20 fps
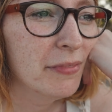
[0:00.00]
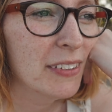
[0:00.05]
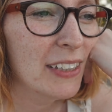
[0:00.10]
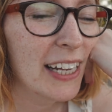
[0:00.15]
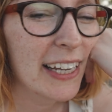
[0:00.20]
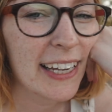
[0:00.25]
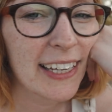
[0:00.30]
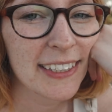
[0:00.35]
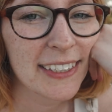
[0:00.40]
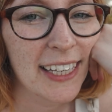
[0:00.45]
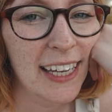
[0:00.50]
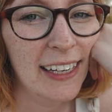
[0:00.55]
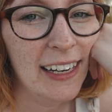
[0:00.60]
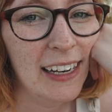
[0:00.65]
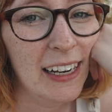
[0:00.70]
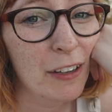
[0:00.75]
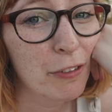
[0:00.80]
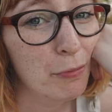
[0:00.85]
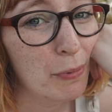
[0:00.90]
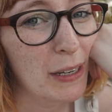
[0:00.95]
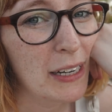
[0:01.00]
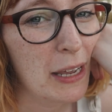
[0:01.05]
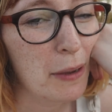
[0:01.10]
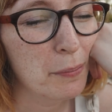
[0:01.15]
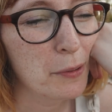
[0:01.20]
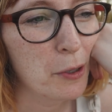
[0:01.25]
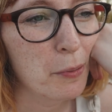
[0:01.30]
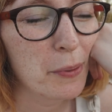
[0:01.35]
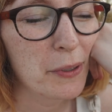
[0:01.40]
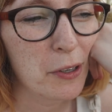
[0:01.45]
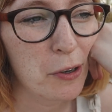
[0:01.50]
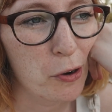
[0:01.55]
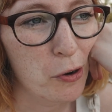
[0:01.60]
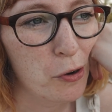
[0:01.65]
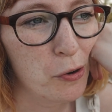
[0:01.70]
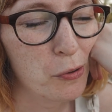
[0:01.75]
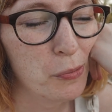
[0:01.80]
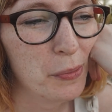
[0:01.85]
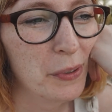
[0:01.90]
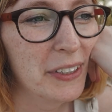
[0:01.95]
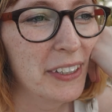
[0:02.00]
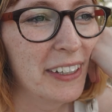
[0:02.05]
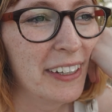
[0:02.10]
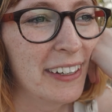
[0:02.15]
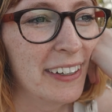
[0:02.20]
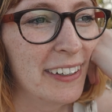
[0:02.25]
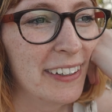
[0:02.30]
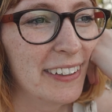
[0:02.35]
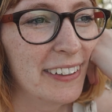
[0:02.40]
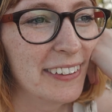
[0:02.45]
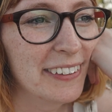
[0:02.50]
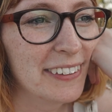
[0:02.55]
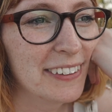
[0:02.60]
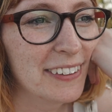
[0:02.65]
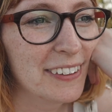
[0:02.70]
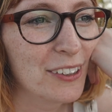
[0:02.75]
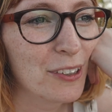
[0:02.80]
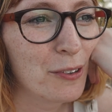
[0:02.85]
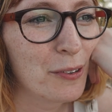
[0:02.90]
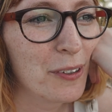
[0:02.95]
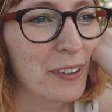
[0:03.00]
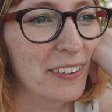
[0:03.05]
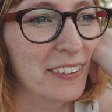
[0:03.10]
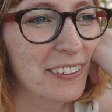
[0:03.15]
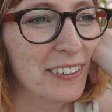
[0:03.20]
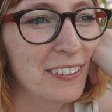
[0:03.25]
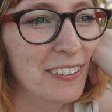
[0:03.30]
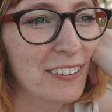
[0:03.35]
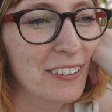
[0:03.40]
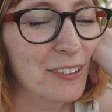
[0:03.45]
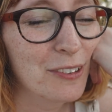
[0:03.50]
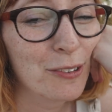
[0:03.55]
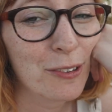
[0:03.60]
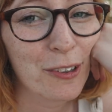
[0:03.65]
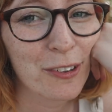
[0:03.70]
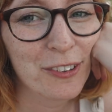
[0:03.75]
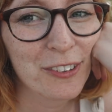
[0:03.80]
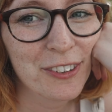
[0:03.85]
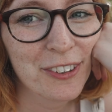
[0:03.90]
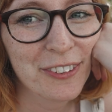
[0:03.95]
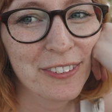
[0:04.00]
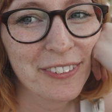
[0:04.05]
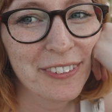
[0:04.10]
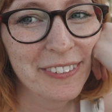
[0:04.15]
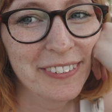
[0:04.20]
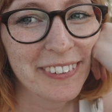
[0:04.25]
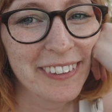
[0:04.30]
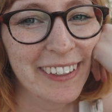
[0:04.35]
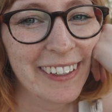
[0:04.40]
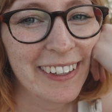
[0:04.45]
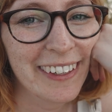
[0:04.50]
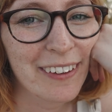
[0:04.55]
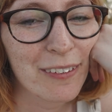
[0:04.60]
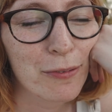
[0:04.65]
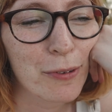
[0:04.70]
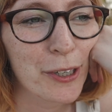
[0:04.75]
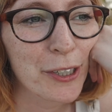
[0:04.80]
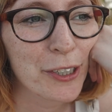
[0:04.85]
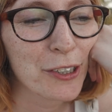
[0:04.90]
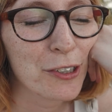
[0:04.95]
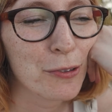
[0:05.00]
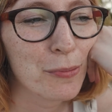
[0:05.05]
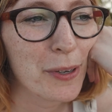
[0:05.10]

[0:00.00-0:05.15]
like I said, I left my laptop at home, so to not work too